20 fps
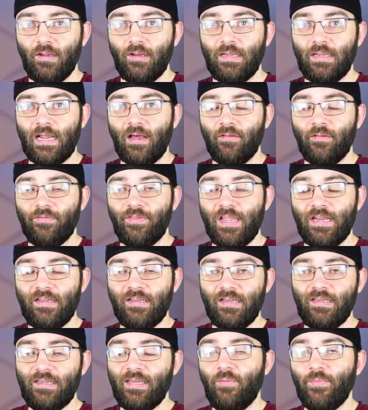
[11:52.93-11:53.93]
Now, they
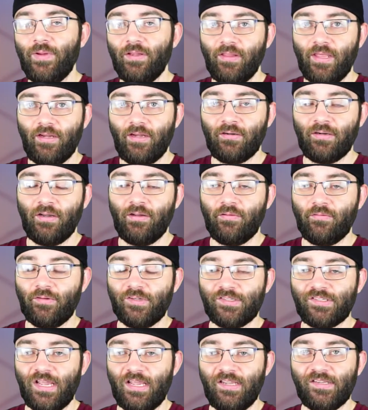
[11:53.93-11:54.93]
did tell me later it
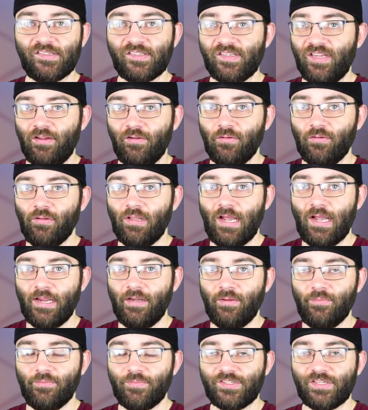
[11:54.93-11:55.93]
was a single
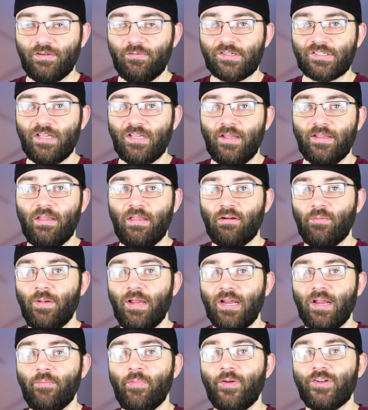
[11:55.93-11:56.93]
item, so it's not like they were
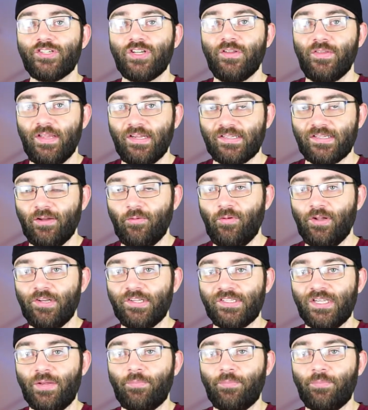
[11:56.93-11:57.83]
buying a bunch of things at once.